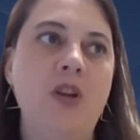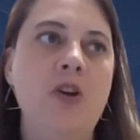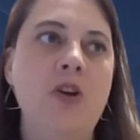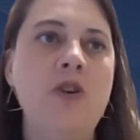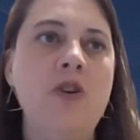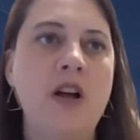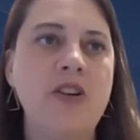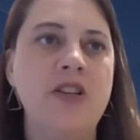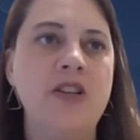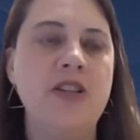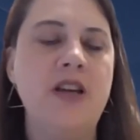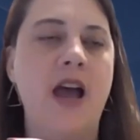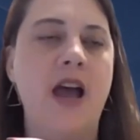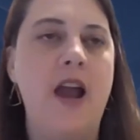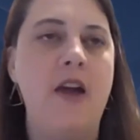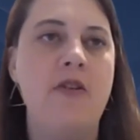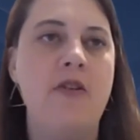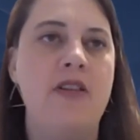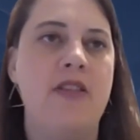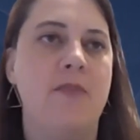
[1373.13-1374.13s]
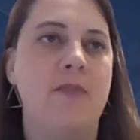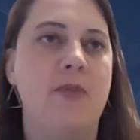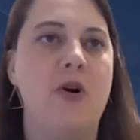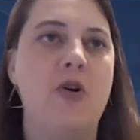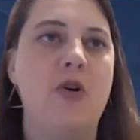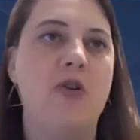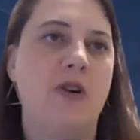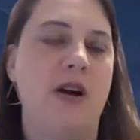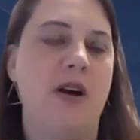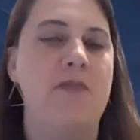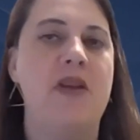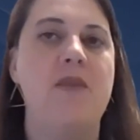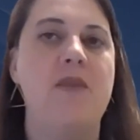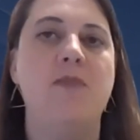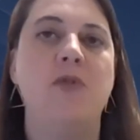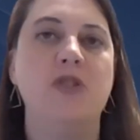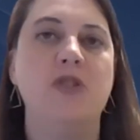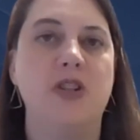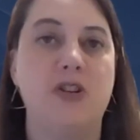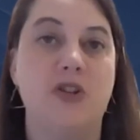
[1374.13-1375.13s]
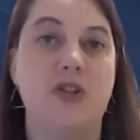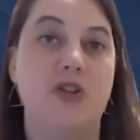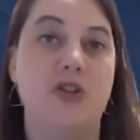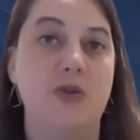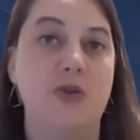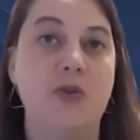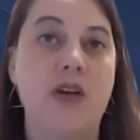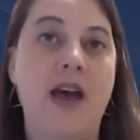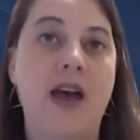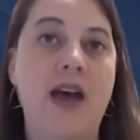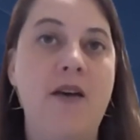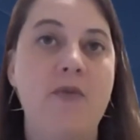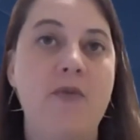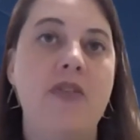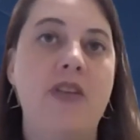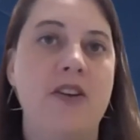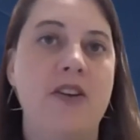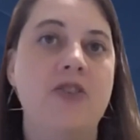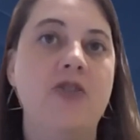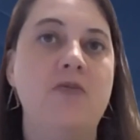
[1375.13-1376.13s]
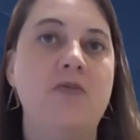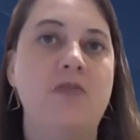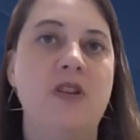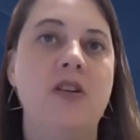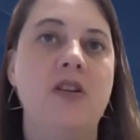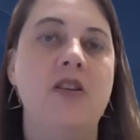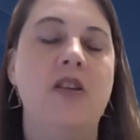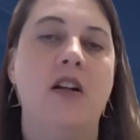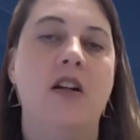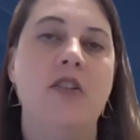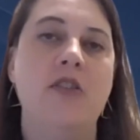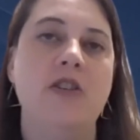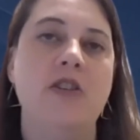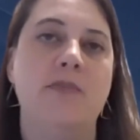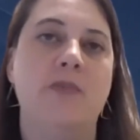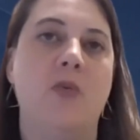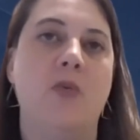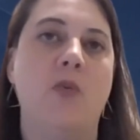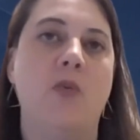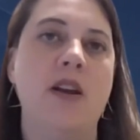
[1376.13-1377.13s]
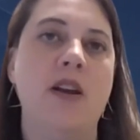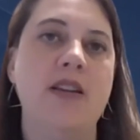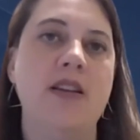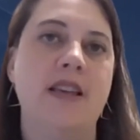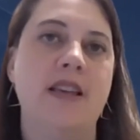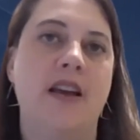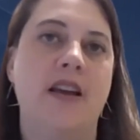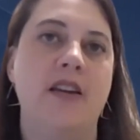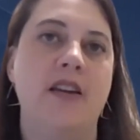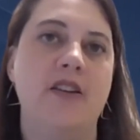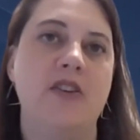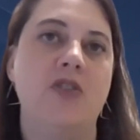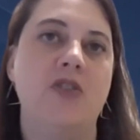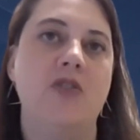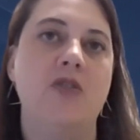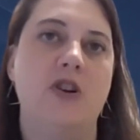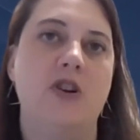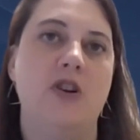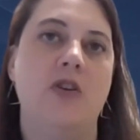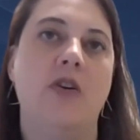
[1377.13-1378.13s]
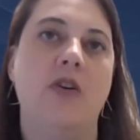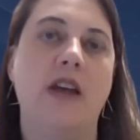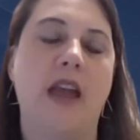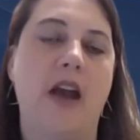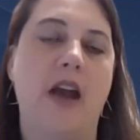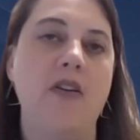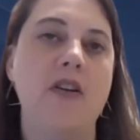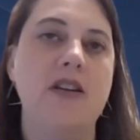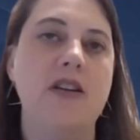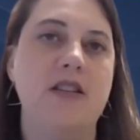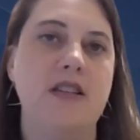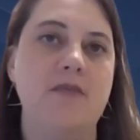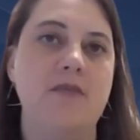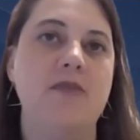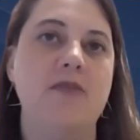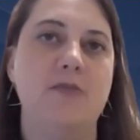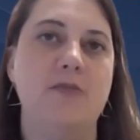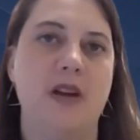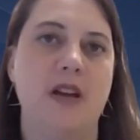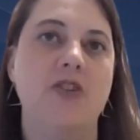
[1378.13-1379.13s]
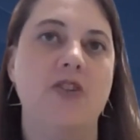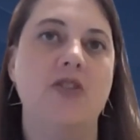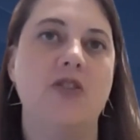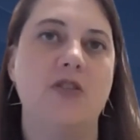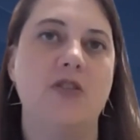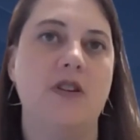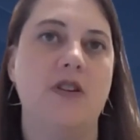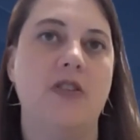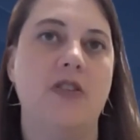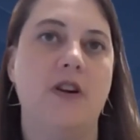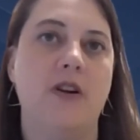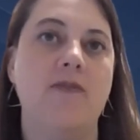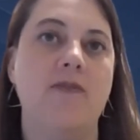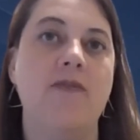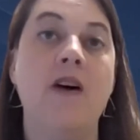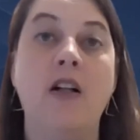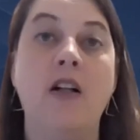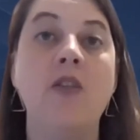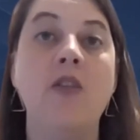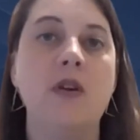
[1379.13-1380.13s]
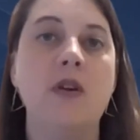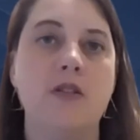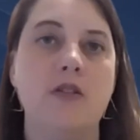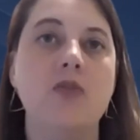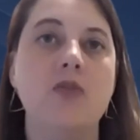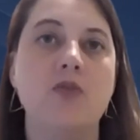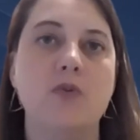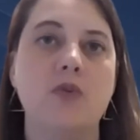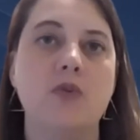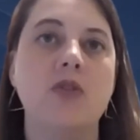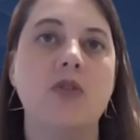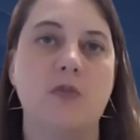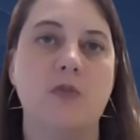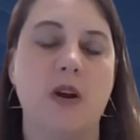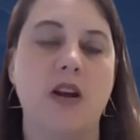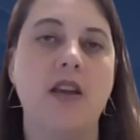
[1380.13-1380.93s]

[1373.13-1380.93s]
you're not just hiring the program people to do that with that two million dollars, but what is that going to do to your accounting team to make sure that they're following those rules and